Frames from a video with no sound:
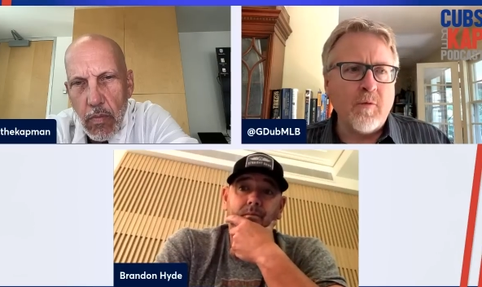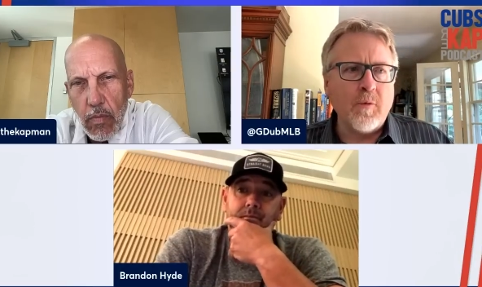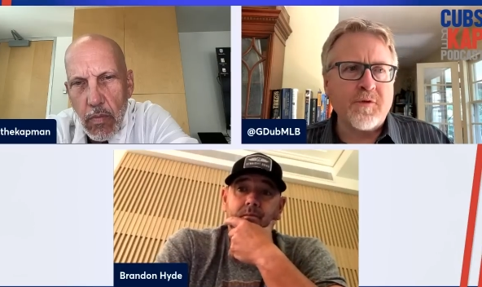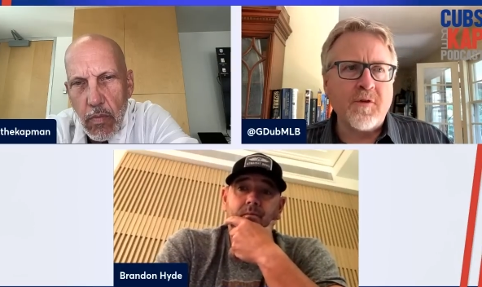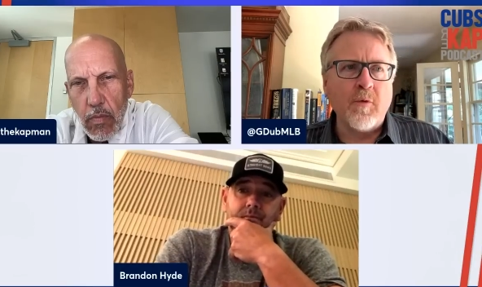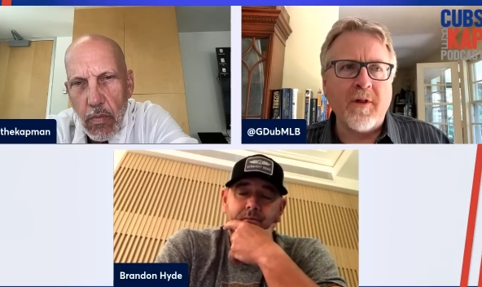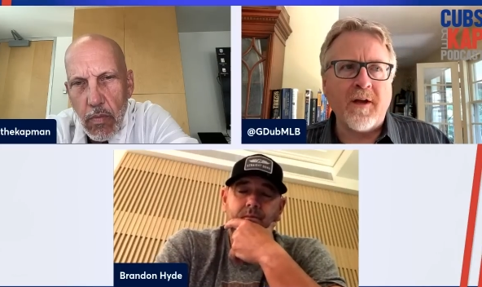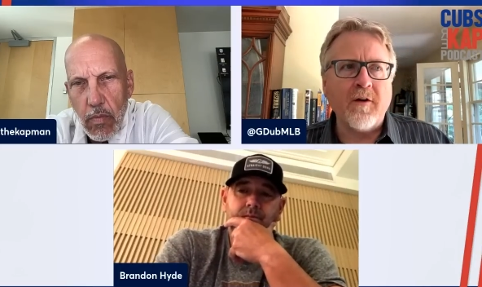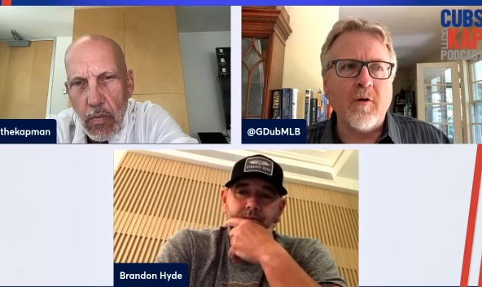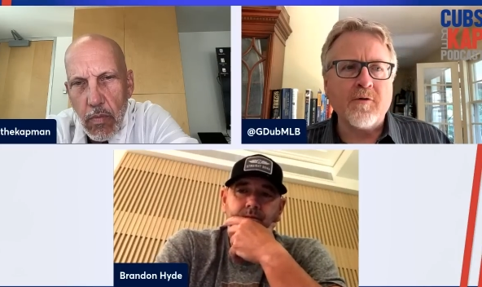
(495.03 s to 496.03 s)
Speaker 1: see we'll see where
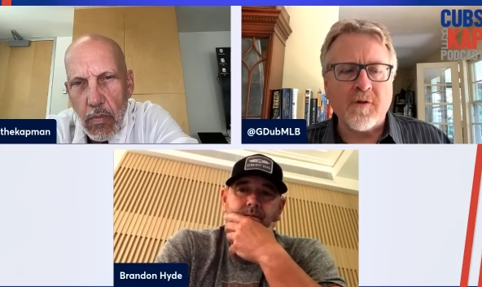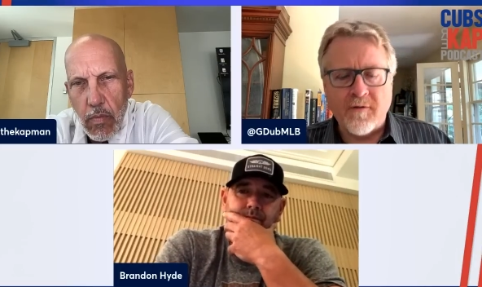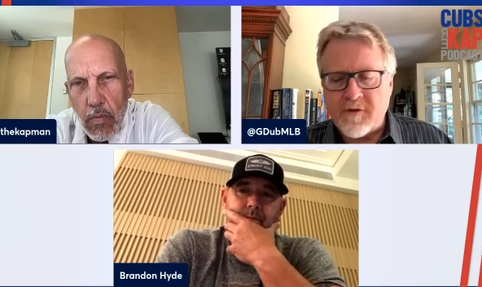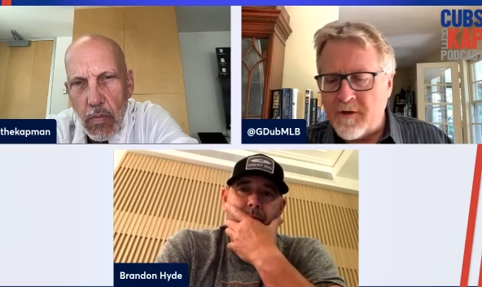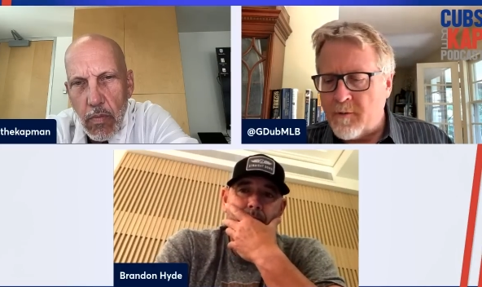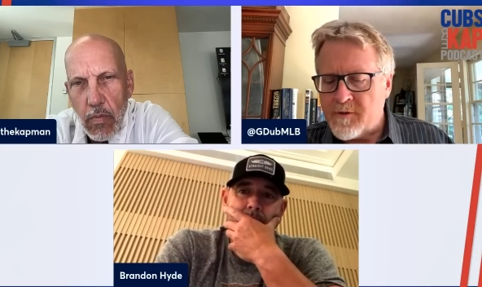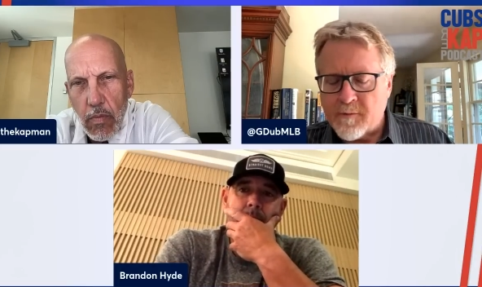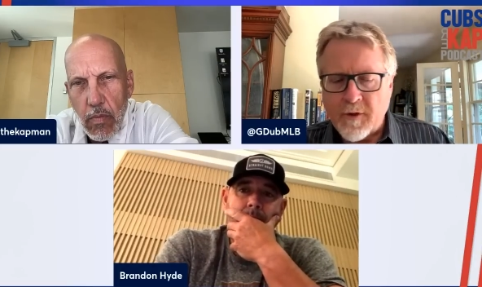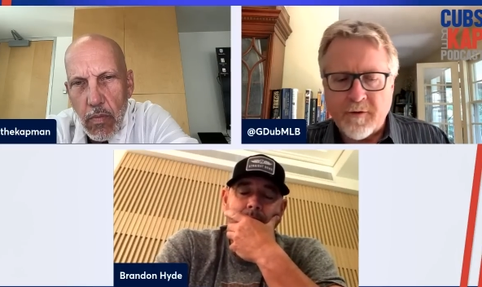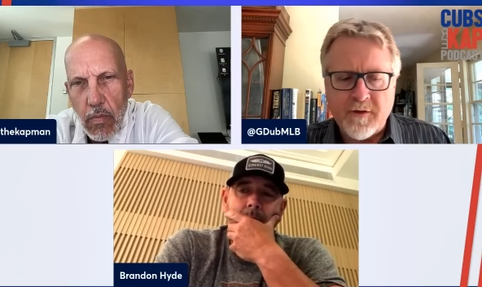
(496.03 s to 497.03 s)
that goes and i've seen it with
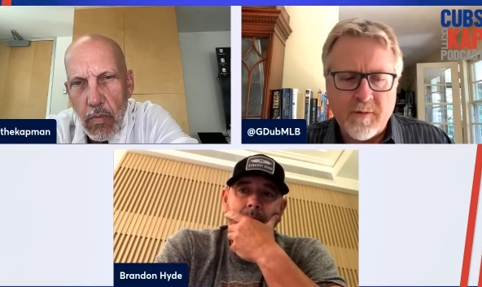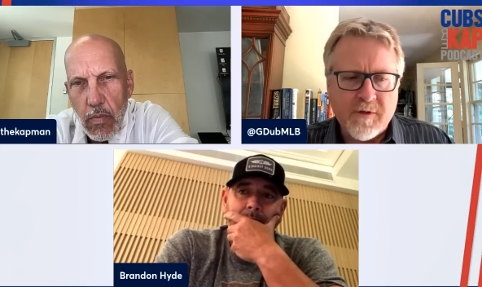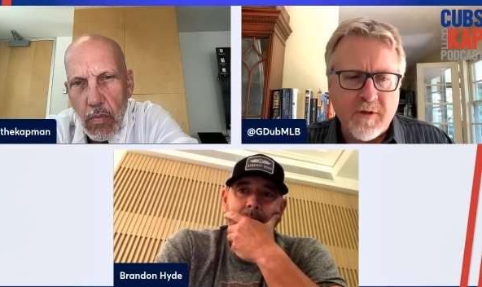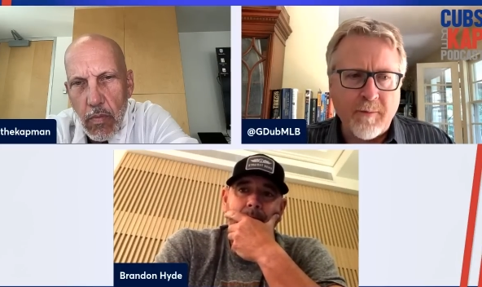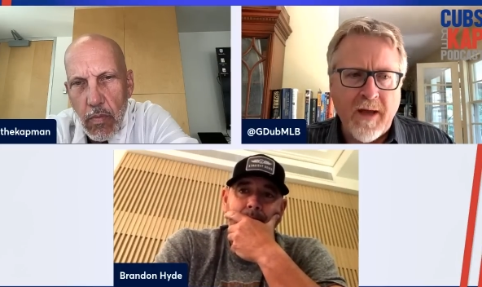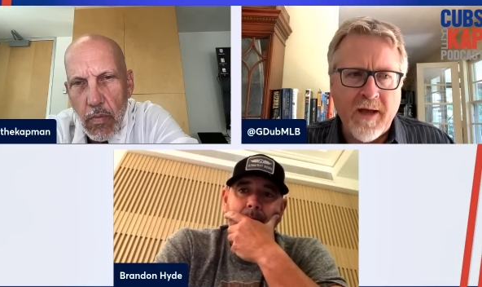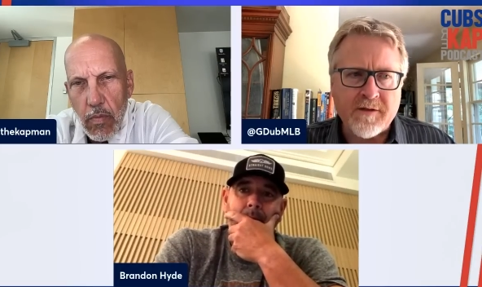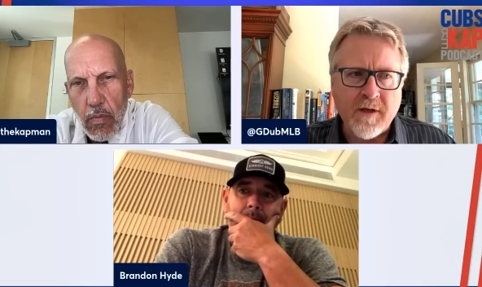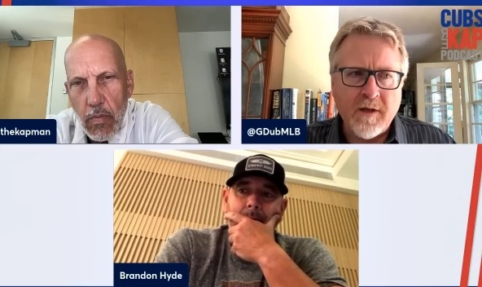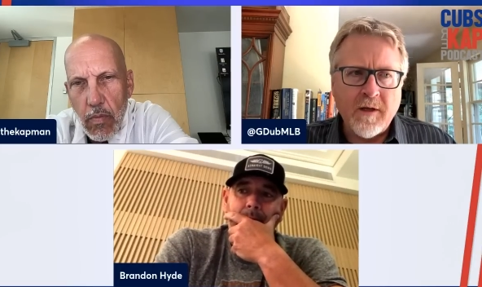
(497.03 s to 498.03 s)
some other teams in the past